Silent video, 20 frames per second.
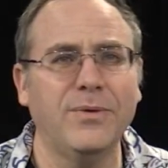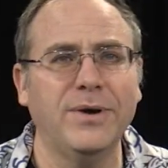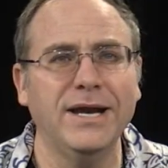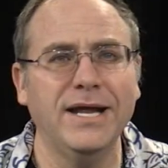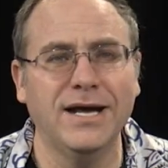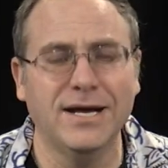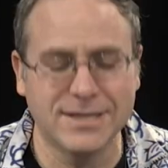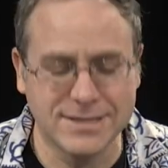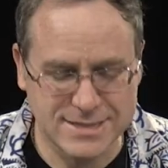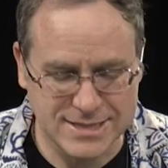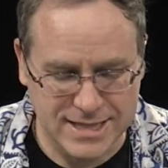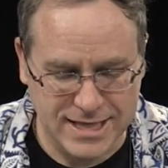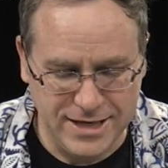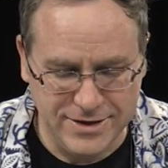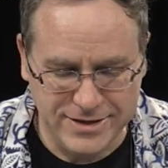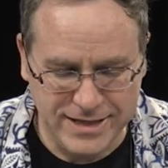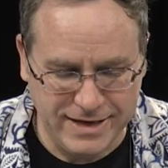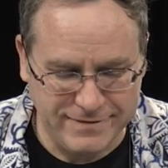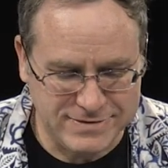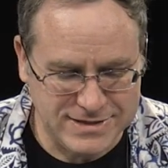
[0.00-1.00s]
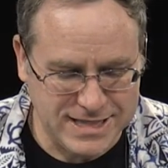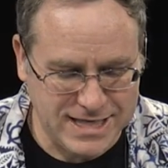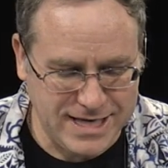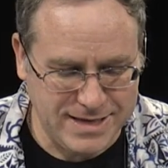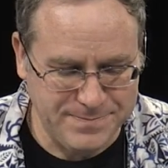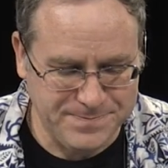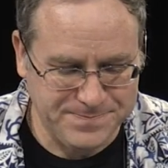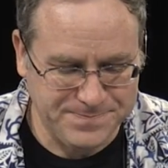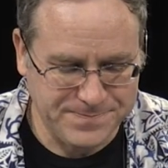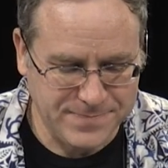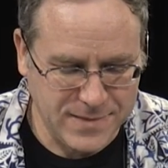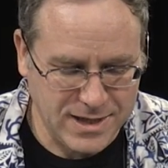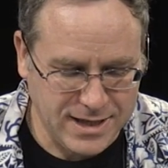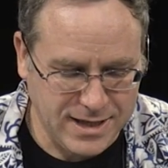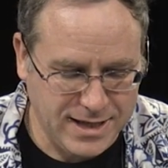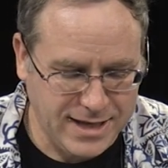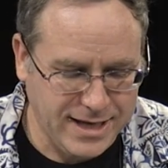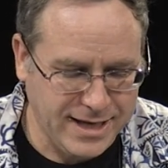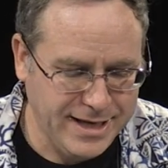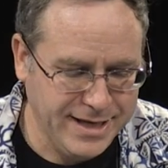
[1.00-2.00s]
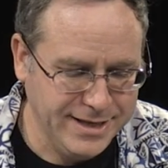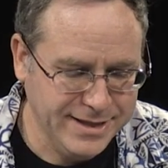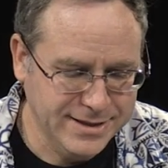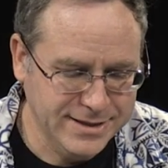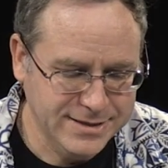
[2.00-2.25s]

What else? I don't think I have time.